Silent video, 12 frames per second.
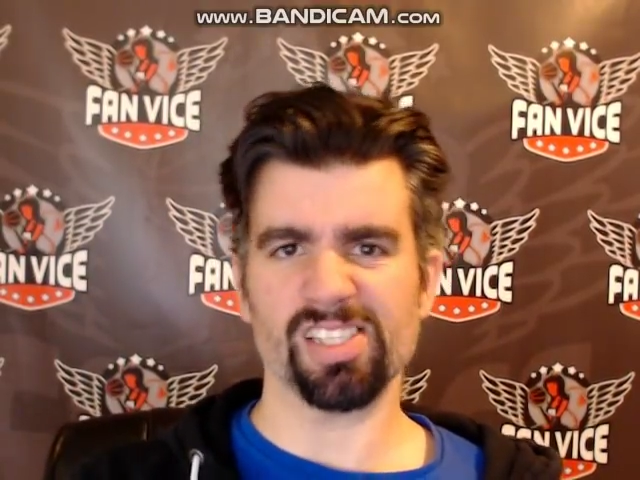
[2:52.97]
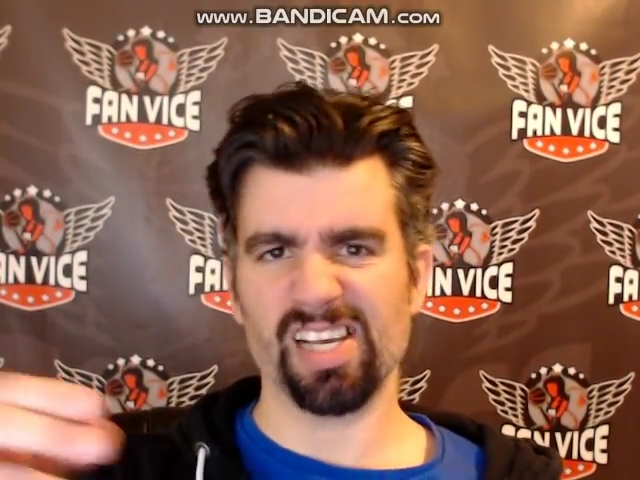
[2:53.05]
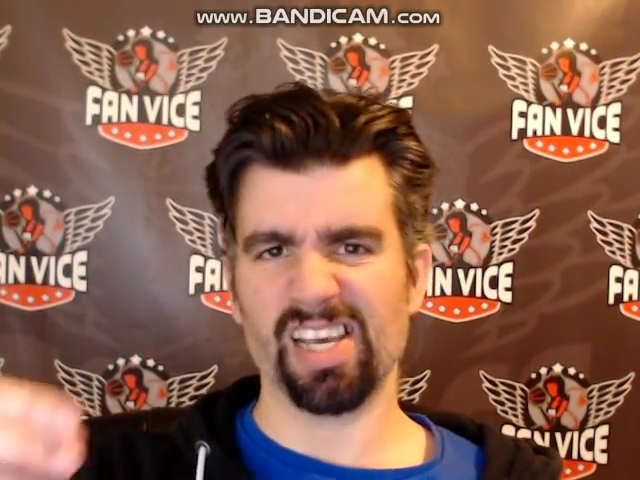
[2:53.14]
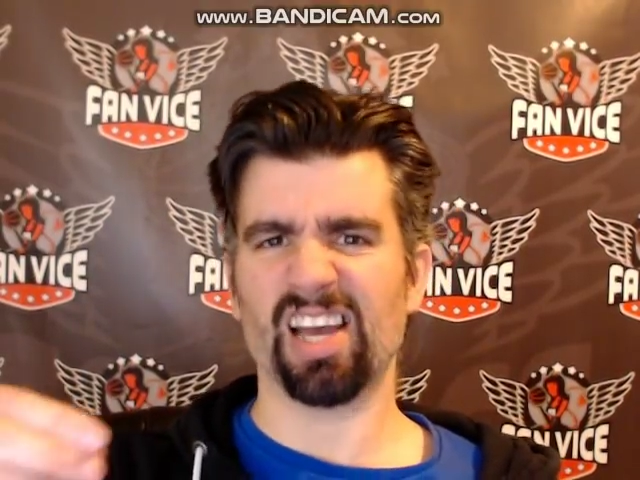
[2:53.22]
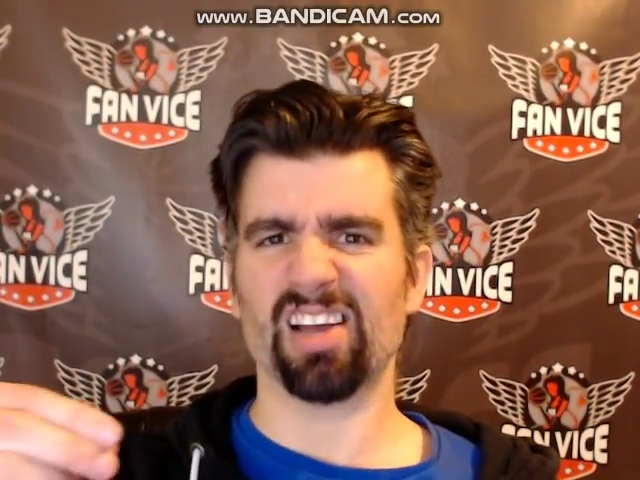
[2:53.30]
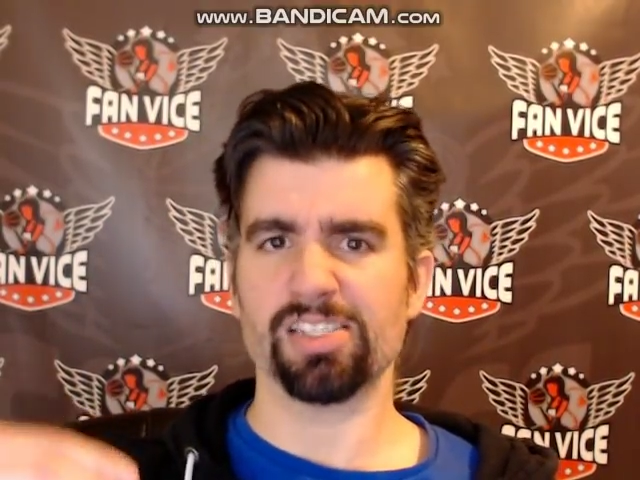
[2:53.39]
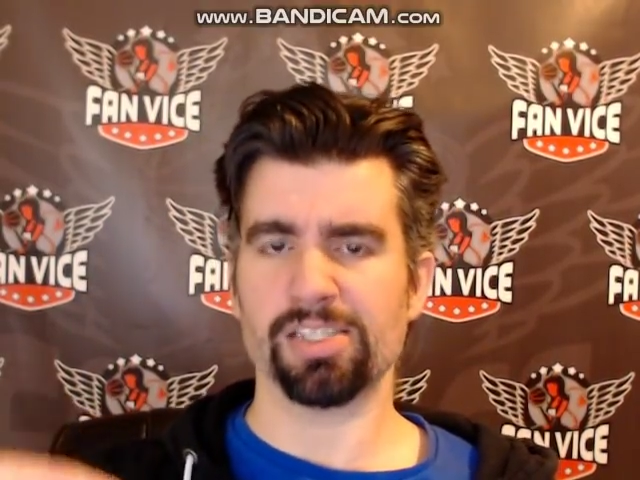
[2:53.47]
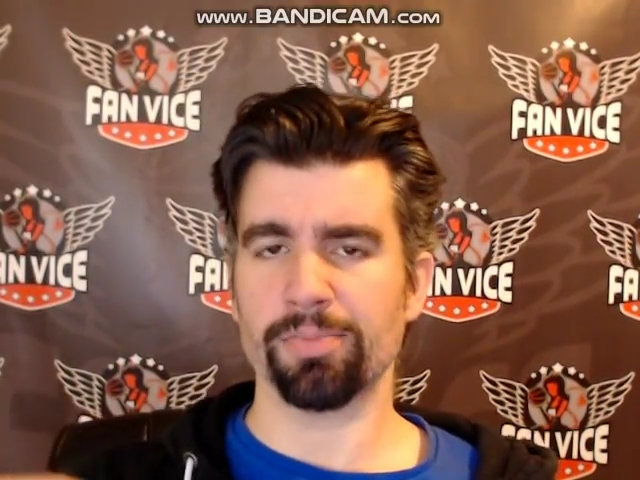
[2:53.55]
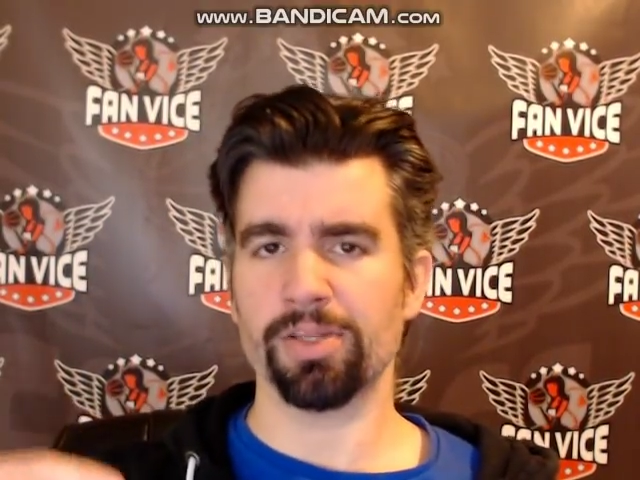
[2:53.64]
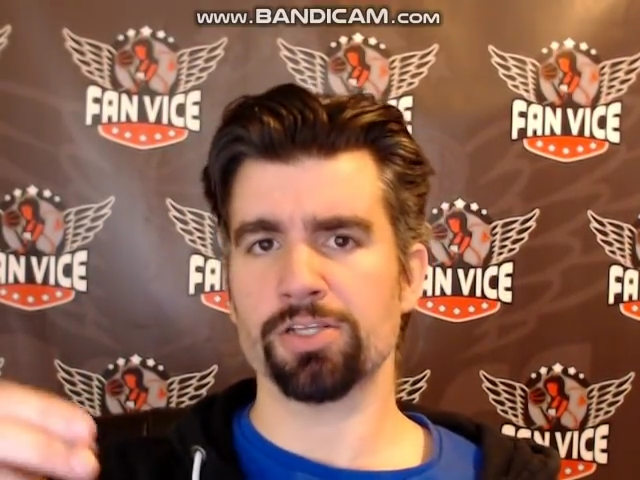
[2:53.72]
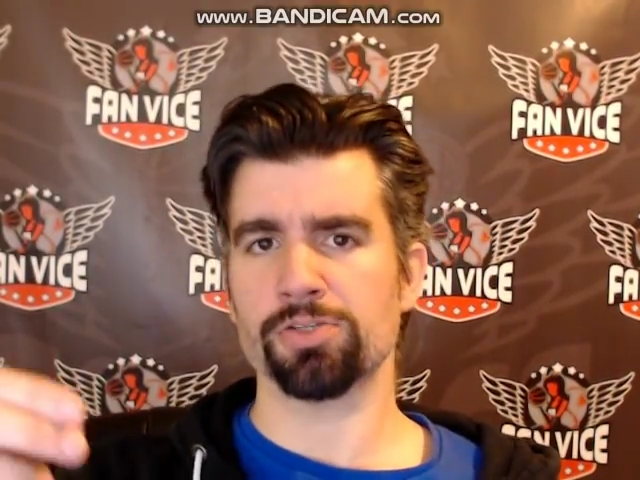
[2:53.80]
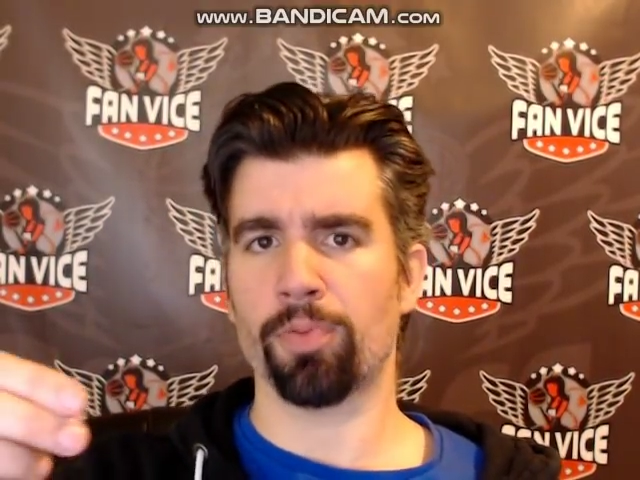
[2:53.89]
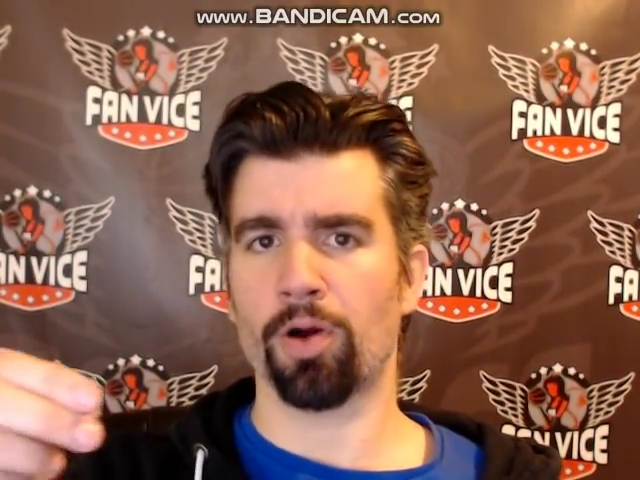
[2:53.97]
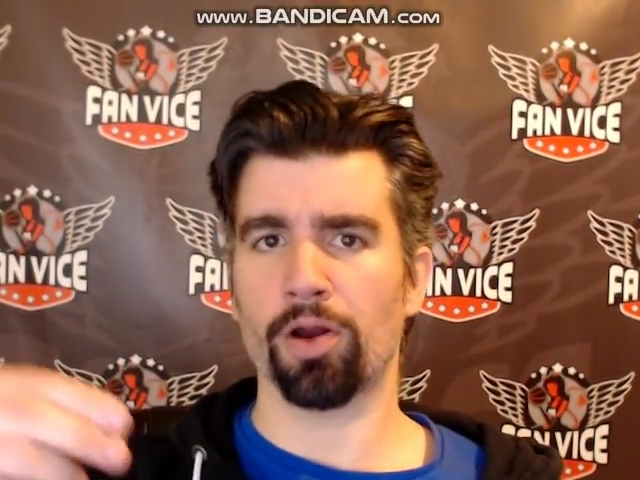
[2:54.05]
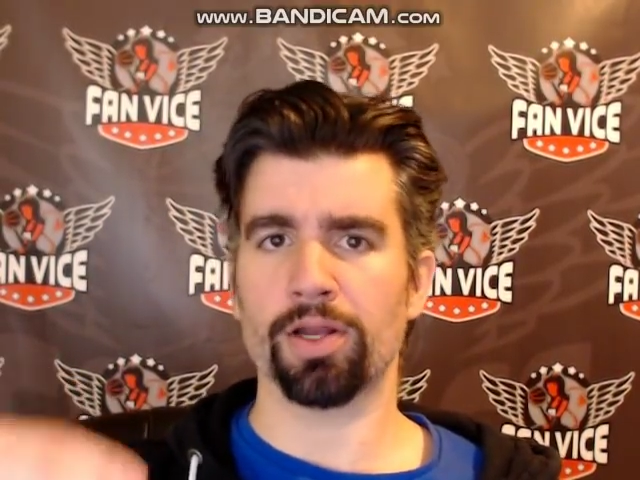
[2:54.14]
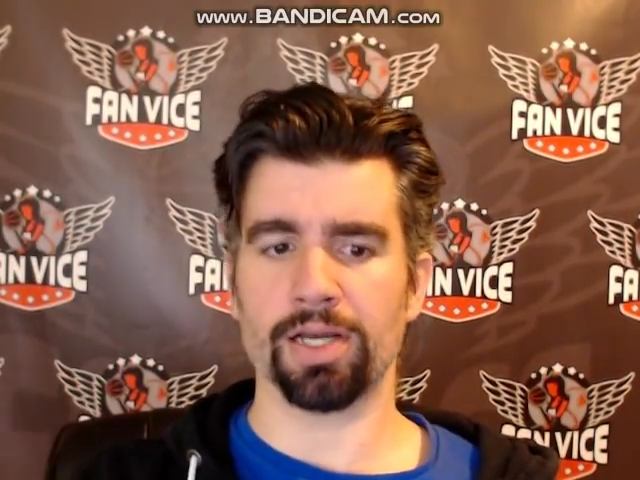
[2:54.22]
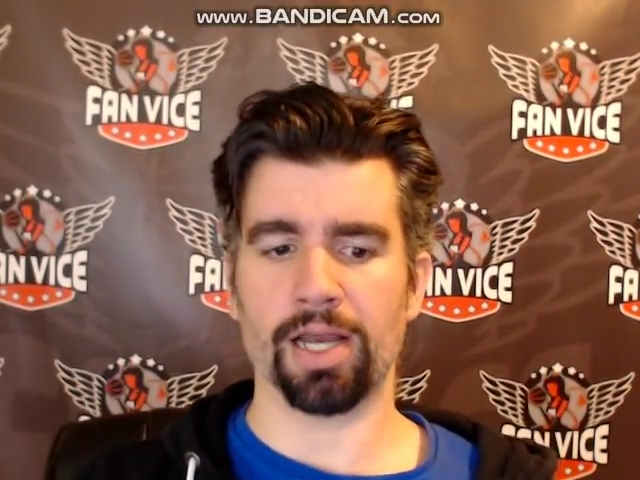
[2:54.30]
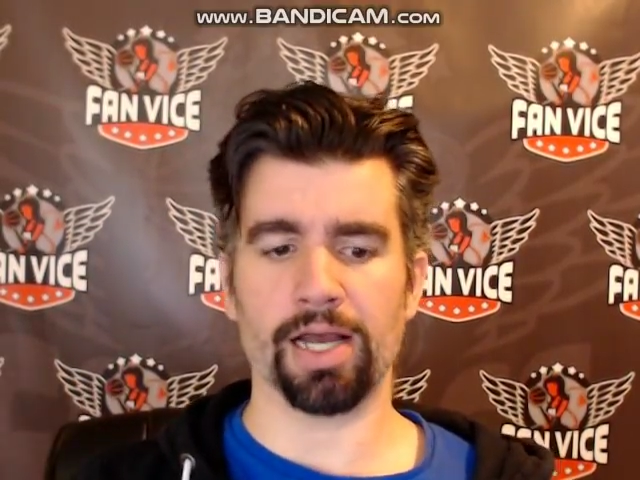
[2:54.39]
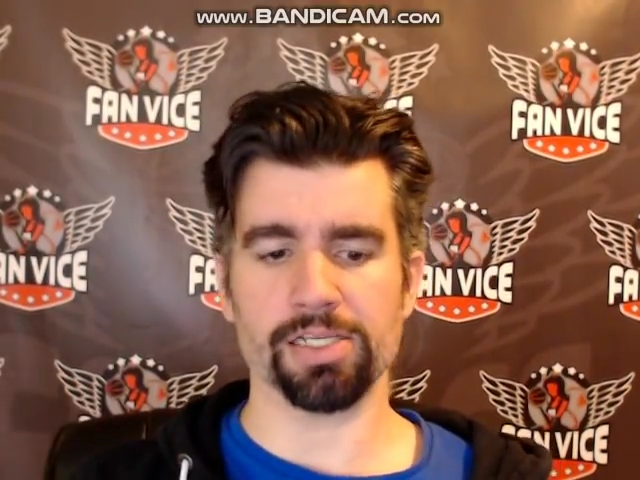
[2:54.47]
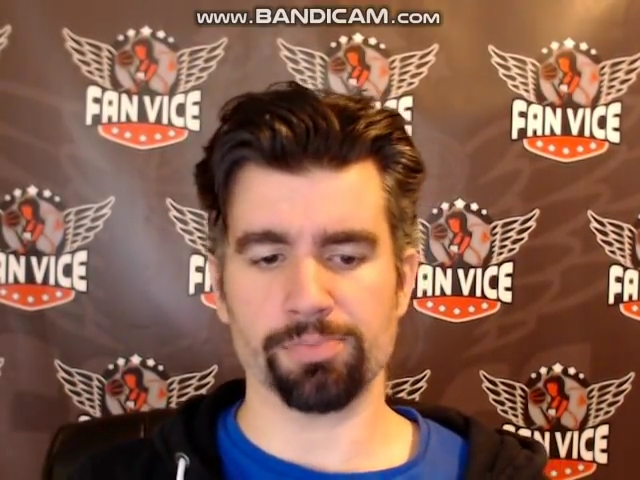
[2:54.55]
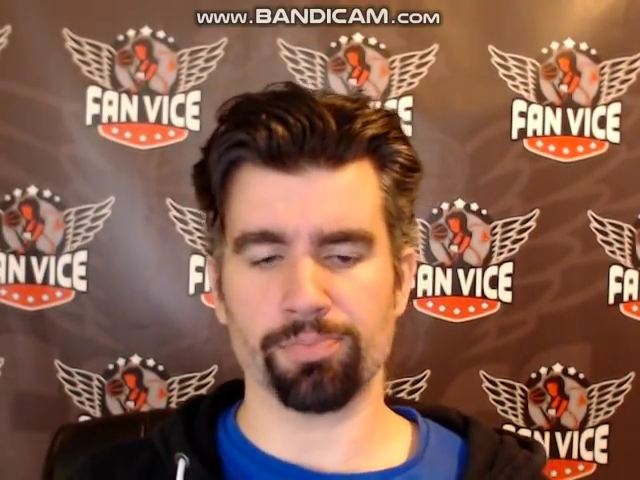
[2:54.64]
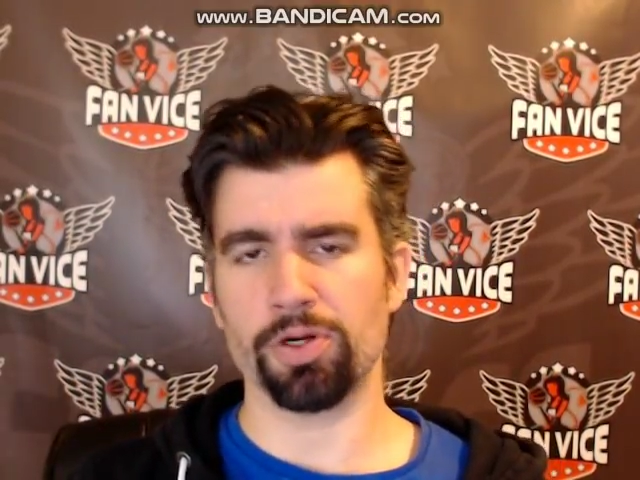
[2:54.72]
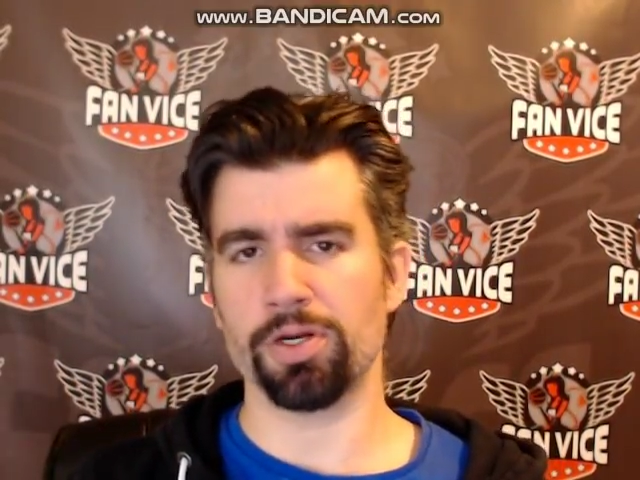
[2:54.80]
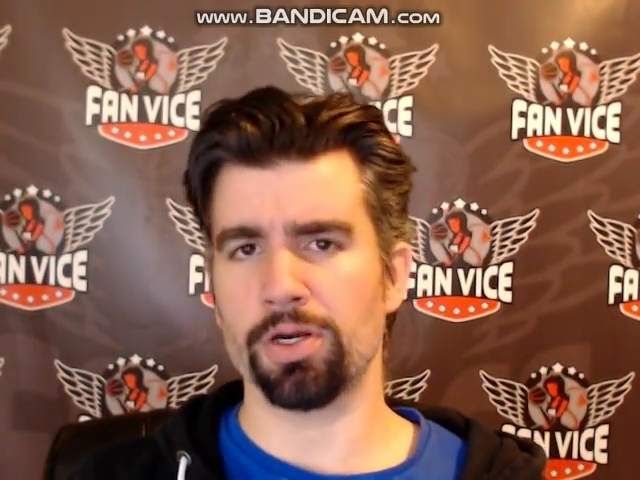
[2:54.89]
take out some of these bargain guys and
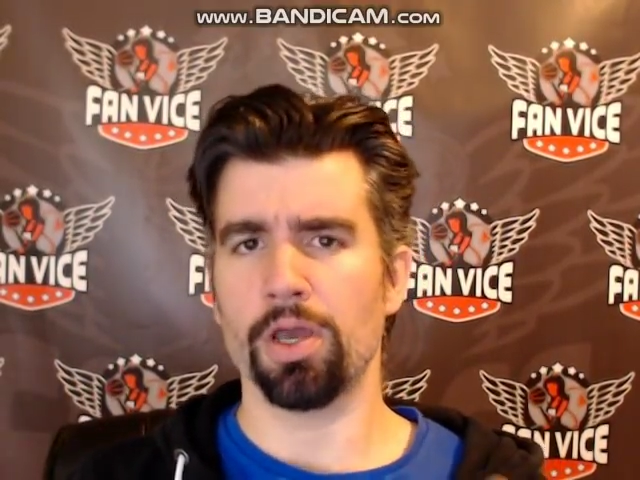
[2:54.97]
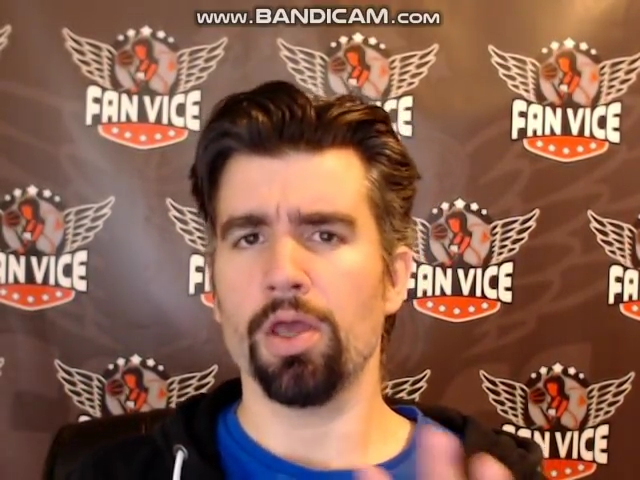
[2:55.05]
put in